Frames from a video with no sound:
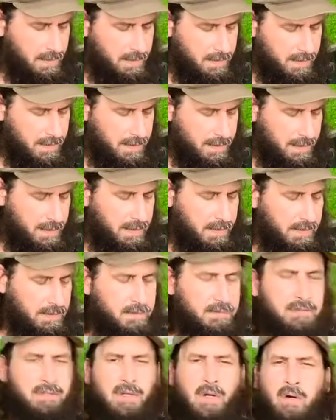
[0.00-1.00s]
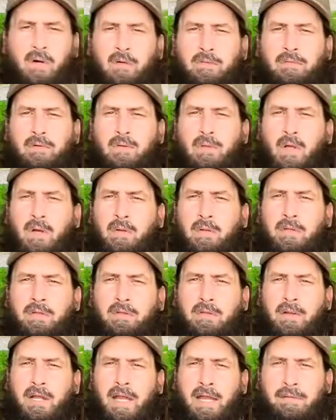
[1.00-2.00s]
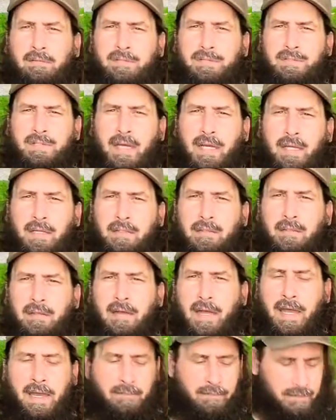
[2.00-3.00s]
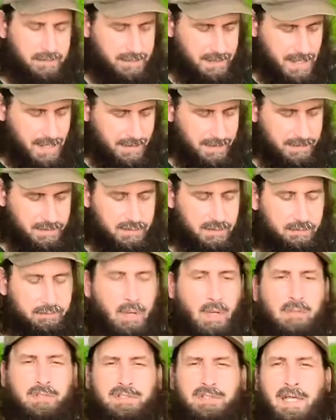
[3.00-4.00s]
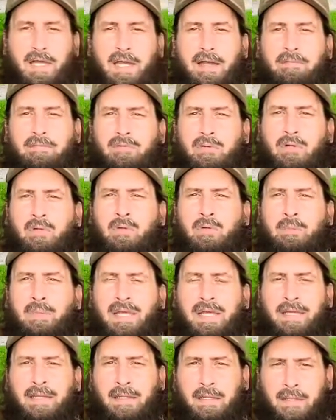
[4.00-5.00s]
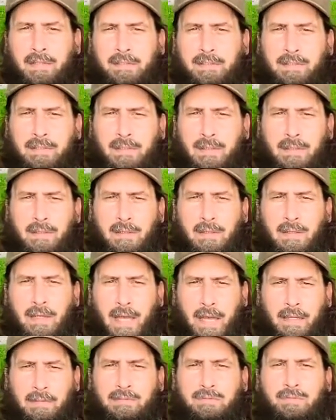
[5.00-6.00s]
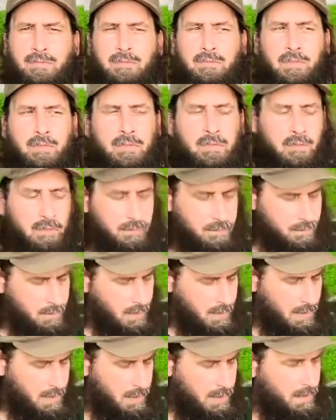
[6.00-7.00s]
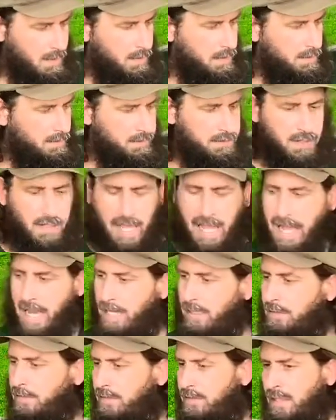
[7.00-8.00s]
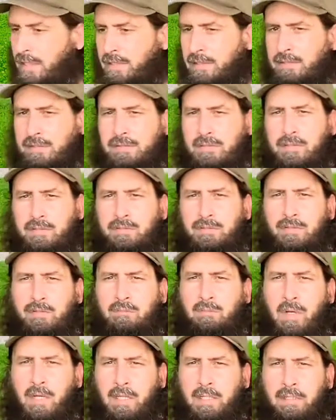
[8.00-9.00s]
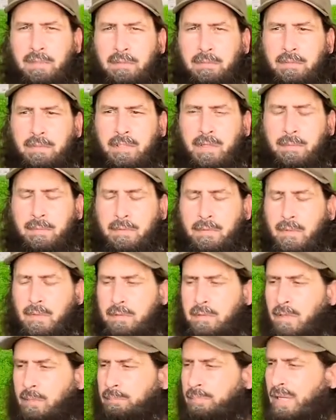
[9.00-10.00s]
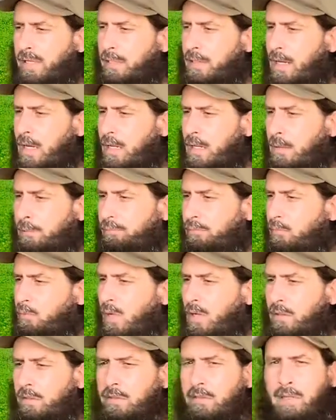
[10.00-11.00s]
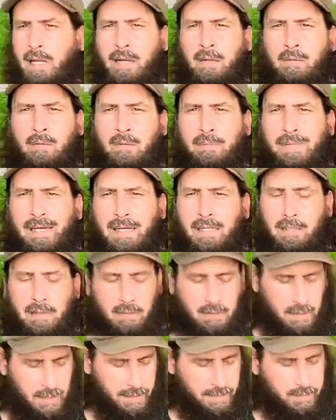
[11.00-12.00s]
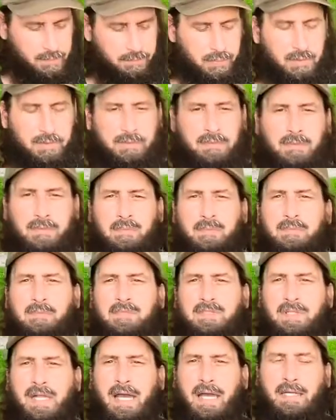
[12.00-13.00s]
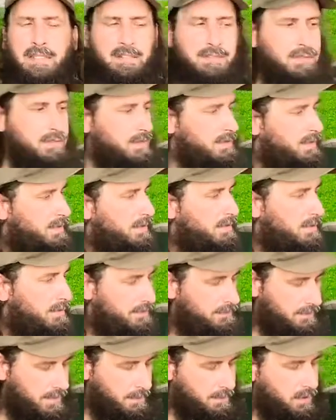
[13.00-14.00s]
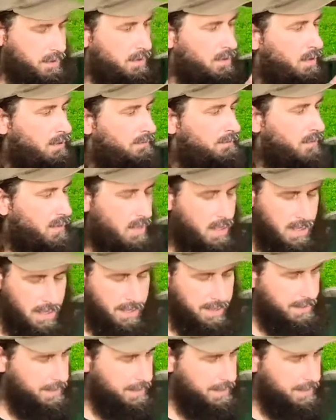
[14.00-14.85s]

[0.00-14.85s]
is overloading their haversack. A haversack is supposed to have room in it, extra room, to add things that you might pick up while you're out and about. I could put some snacks in here if I'm going to go for a hike.